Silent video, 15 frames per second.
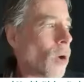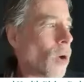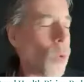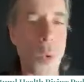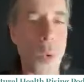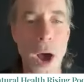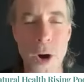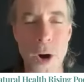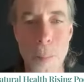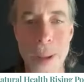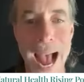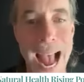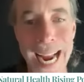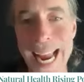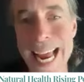water
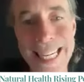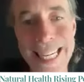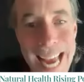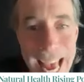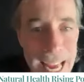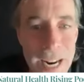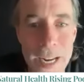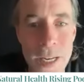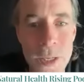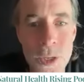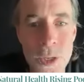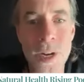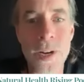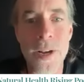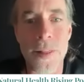bag antennas
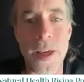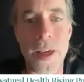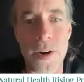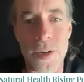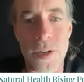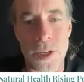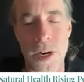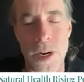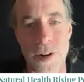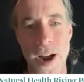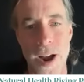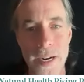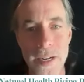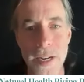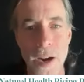that are just
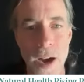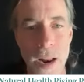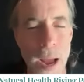attracting all.